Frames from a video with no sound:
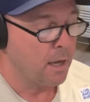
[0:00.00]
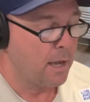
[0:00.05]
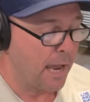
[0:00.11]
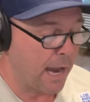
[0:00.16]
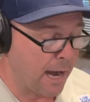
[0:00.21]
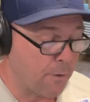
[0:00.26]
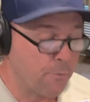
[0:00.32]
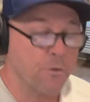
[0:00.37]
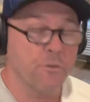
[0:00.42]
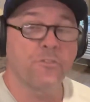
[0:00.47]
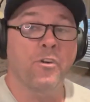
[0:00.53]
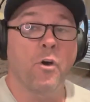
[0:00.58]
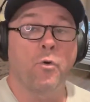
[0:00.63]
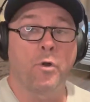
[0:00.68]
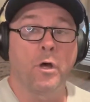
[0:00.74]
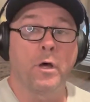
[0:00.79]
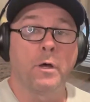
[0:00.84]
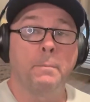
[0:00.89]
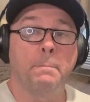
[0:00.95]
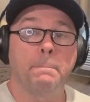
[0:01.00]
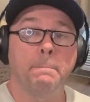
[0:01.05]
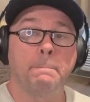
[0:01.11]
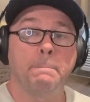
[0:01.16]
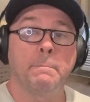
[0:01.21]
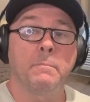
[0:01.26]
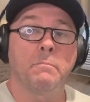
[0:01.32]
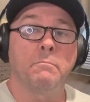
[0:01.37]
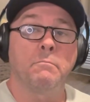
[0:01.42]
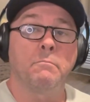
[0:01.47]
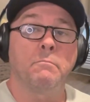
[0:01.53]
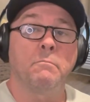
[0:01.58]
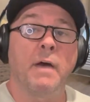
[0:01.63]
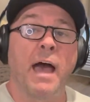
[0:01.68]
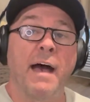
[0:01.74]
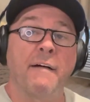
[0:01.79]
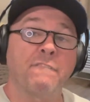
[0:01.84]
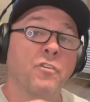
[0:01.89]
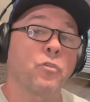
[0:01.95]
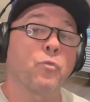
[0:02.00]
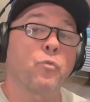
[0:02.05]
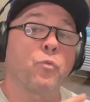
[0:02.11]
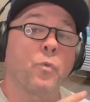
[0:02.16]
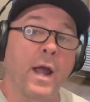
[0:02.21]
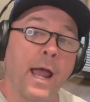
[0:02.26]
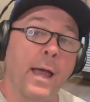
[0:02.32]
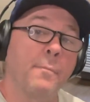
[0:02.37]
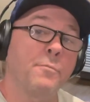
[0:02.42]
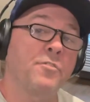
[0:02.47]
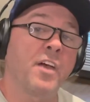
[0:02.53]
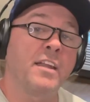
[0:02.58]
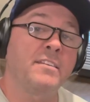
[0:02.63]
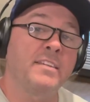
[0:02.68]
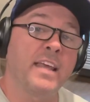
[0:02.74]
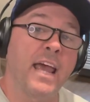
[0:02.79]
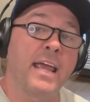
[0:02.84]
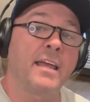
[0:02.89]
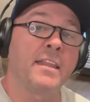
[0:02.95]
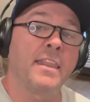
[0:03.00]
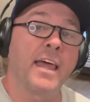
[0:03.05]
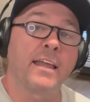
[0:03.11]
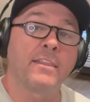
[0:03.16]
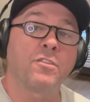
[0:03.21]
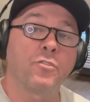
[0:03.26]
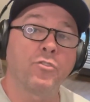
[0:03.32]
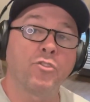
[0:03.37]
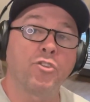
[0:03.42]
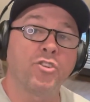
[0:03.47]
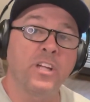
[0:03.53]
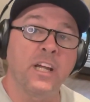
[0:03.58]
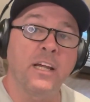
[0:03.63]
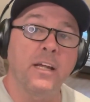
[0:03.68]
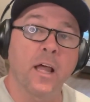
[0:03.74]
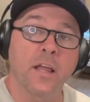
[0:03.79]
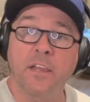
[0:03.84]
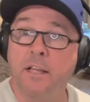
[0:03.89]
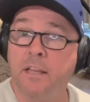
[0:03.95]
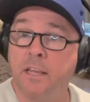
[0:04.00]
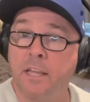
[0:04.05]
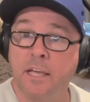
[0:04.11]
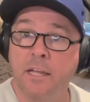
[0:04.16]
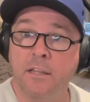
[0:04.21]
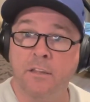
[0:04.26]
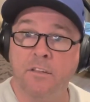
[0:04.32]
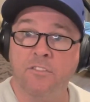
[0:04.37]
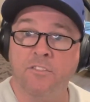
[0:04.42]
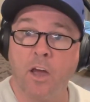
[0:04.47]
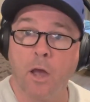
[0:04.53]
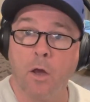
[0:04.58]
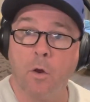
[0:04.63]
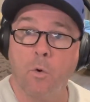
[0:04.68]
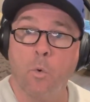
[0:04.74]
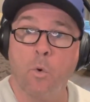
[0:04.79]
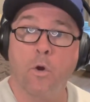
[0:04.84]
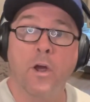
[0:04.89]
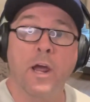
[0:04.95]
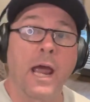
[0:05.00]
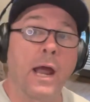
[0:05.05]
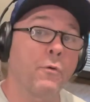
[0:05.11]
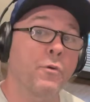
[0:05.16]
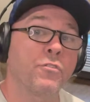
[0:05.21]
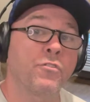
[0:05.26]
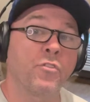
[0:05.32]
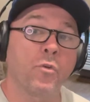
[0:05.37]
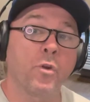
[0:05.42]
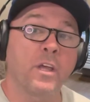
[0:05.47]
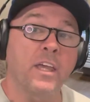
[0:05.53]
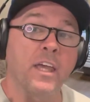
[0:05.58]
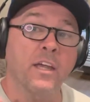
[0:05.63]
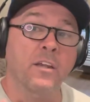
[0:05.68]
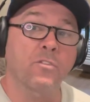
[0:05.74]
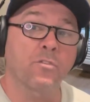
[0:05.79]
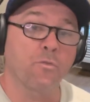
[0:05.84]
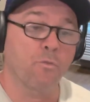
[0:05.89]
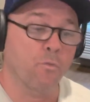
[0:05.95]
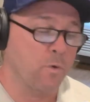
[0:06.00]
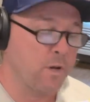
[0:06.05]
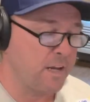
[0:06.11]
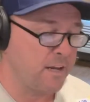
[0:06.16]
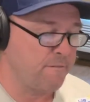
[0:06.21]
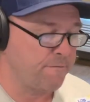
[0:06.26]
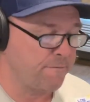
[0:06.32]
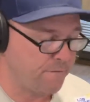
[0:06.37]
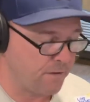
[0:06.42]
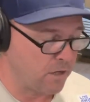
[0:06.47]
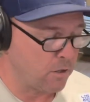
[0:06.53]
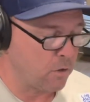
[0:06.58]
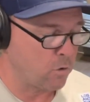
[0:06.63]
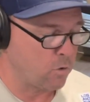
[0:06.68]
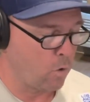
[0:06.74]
Arizona, after the Rams had taken that 13 0 lead in the second quarter, Arizona kicked three field